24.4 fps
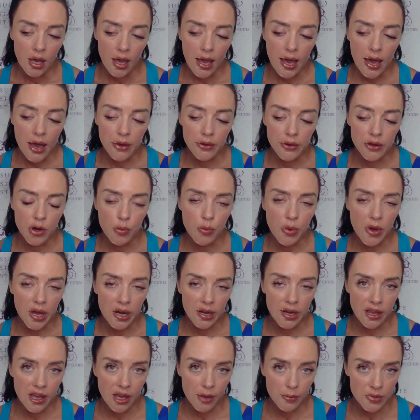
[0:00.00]
How your
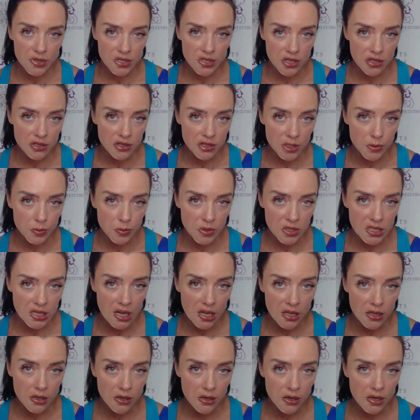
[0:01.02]
body composition is put
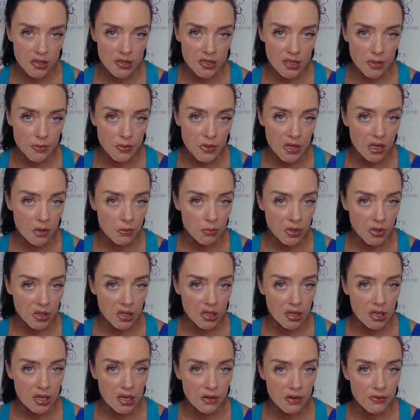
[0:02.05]
together is something
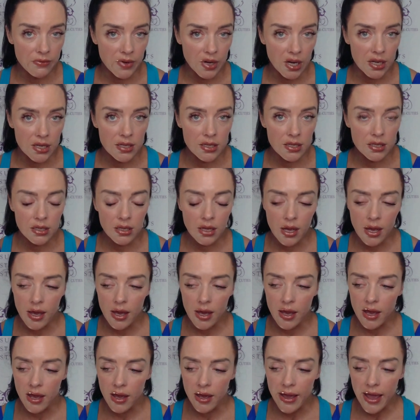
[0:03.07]
completely different.
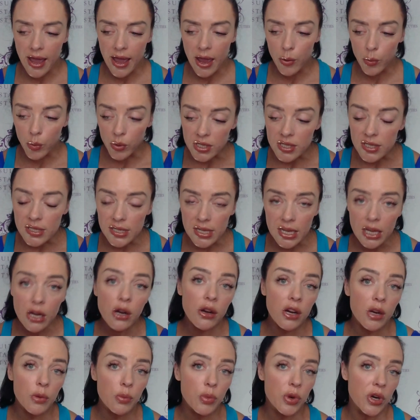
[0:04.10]
I will see
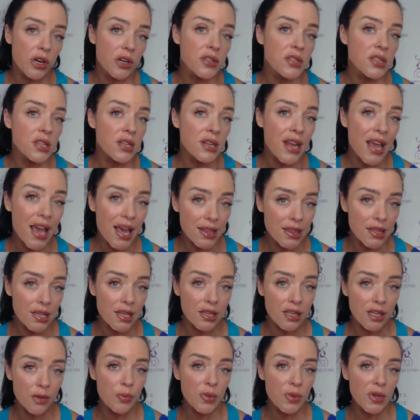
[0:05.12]
her in person at the
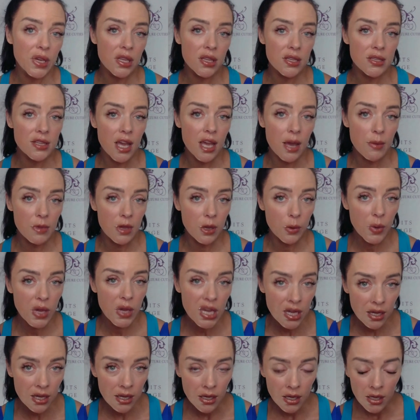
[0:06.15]
Olympia this coming
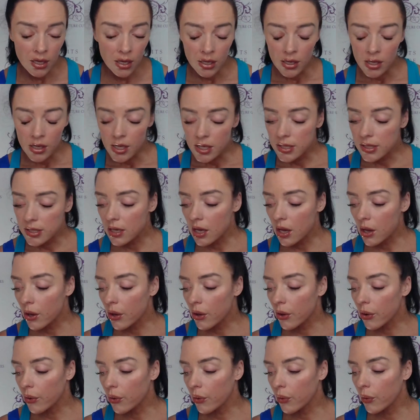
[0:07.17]
week.
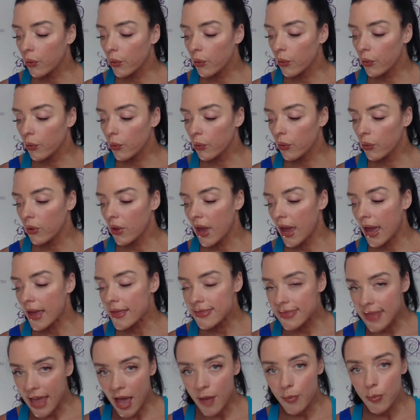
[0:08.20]
So
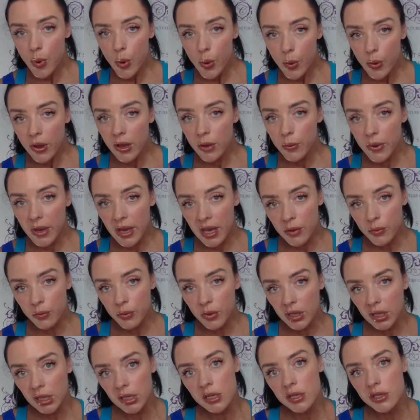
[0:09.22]
at that point, we can
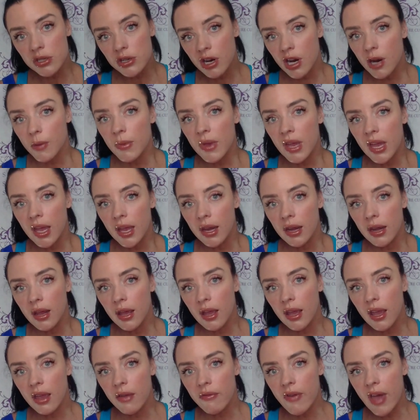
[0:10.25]
really determine
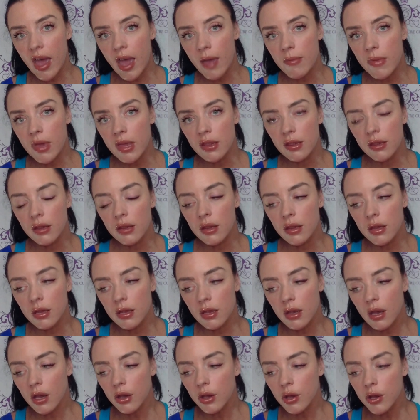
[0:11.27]
if I'm in
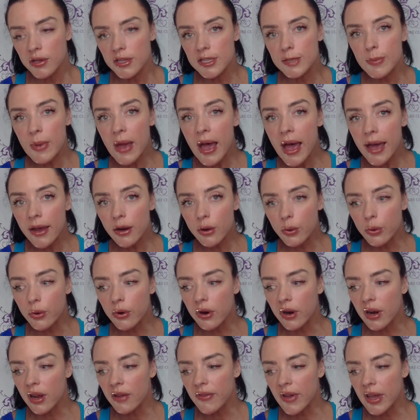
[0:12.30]
a good spot
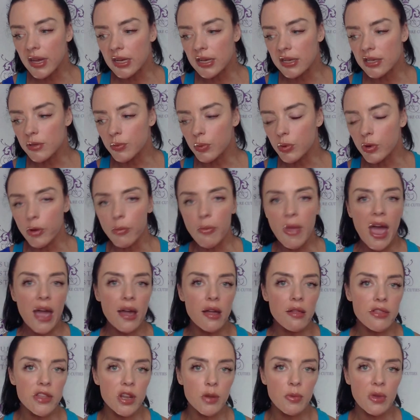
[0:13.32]
or if I need to pull
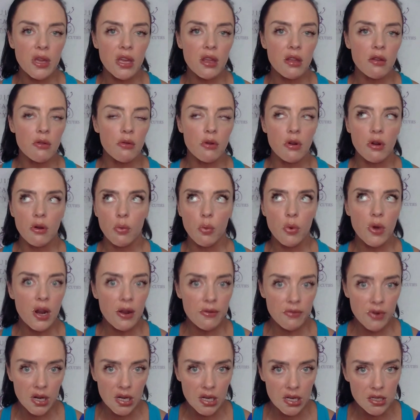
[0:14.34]
back a little bit or
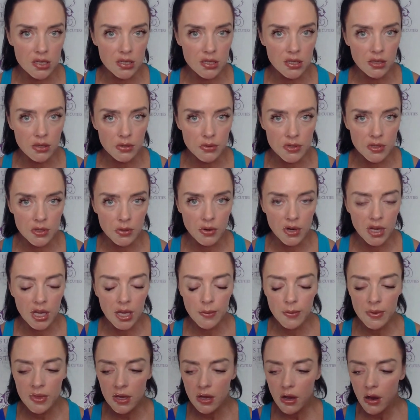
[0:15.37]
whatever I need to do. So we're
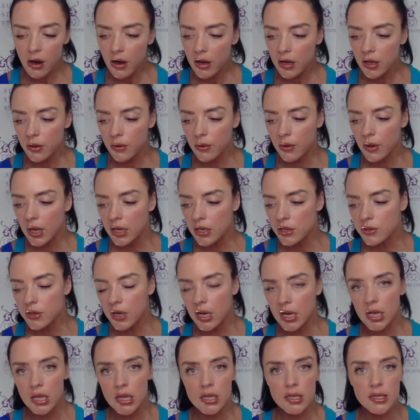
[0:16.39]
keeping the cardio and
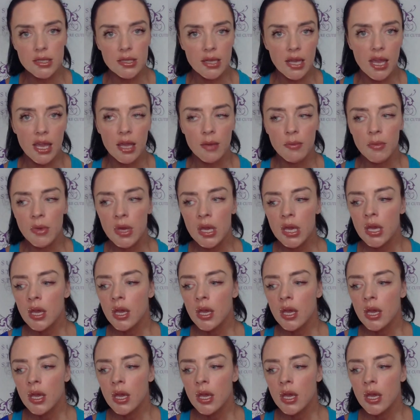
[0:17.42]
training the same.